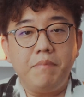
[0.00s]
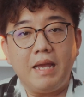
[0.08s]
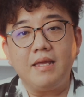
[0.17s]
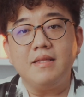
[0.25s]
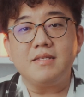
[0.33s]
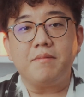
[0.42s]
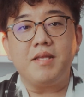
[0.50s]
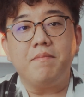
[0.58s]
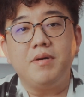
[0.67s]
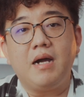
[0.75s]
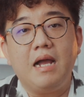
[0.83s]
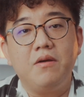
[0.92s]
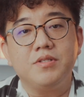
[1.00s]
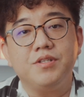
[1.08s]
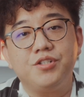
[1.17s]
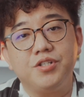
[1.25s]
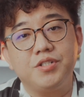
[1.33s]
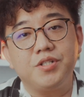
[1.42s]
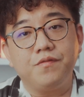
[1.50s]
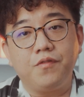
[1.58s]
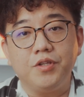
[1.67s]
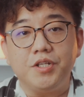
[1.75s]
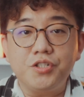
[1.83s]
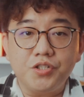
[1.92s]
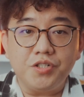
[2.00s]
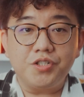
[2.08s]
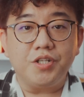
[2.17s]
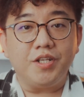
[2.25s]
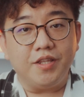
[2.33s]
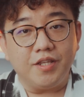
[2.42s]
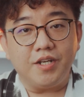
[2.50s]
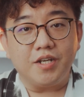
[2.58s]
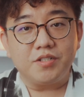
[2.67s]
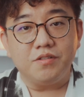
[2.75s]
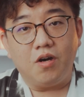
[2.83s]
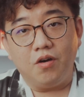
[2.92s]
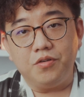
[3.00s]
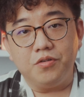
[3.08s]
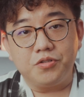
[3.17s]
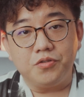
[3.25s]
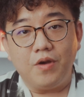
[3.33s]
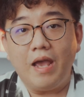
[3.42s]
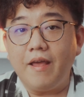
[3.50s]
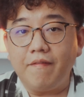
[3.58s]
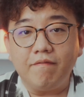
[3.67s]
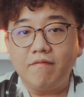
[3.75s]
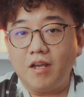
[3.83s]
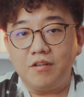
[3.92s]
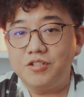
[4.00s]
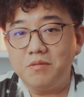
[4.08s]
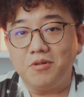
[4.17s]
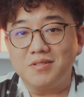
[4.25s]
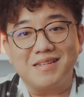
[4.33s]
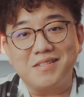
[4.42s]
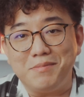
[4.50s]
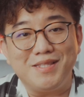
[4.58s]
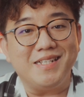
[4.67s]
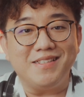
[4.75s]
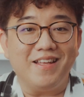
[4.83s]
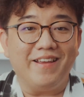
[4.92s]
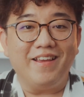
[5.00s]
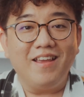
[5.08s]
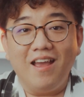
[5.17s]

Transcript: Back in September, I was in Shenzhen for the Shenzhen International Audio Show and Tanchjim was exhibiting there.